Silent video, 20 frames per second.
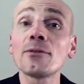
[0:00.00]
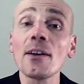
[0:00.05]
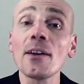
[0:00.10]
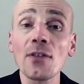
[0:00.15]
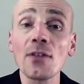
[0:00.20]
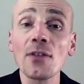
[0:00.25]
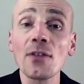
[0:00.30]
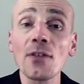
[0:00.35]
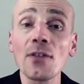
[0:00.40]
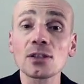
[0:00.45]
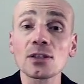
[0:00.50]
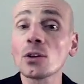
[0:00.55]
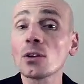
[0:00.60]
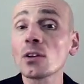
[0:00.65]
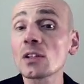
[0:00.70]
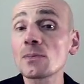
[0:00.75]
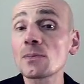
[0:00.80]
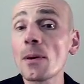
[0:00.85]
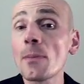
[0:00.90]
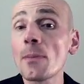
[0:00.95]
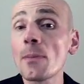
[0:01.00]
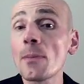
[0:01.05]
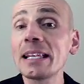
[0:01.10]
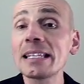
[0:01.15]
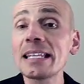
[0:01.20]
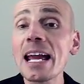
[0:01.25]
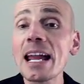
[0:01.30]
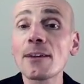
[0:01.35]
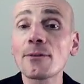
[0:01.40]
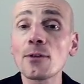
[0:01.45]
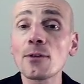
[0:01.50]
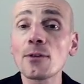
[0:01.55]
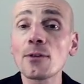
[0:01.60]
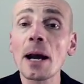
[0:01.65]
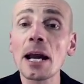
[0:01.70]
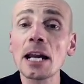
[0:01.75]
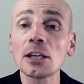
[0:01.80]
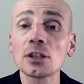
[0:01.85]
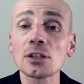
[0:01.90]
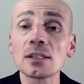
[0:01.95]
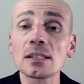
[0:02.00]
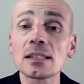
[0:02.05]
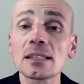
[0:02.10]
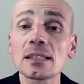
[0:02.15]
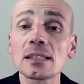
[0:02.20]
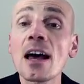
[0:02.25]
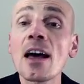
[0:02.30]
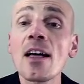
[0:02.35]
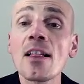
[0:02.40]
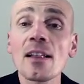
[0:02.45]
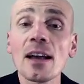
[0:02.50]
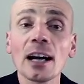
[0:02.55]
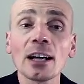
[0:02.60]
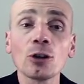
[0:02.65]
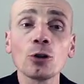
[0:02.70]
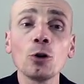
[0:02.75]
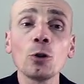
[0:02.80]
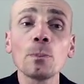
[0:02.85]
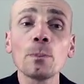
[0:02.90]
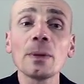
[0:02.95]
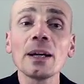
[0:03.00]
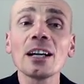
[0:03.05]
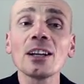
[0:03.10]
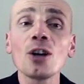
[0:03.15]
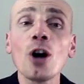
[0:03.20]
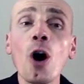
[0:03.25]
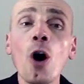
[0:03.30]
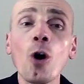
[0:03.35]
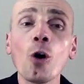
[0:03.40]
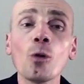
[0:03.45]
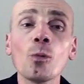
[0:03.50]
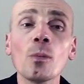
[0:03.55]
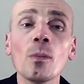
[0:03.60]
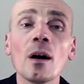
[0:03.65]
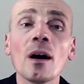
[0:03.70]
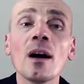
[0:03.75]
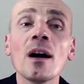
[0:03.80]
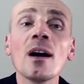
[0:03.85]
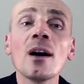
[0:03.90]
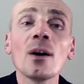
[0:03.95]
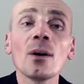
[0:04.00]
$5,000 per bed day for patients that could be at home